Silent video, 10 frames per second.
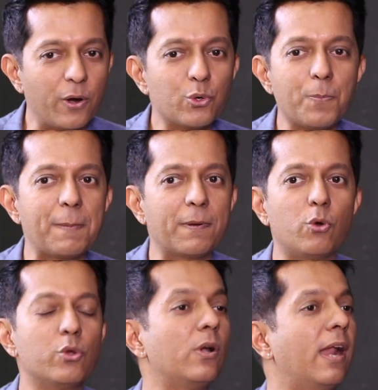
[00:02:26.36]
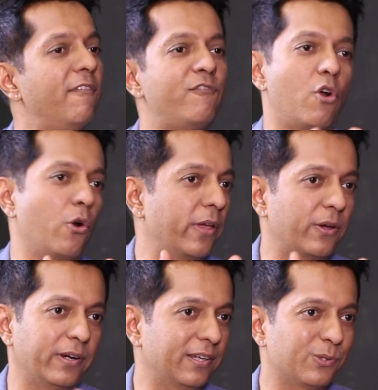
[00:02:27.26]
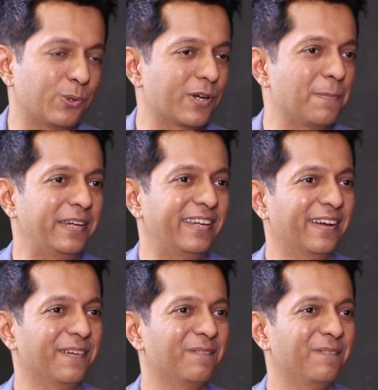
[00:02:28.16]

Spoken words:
or two people who you love following on social media?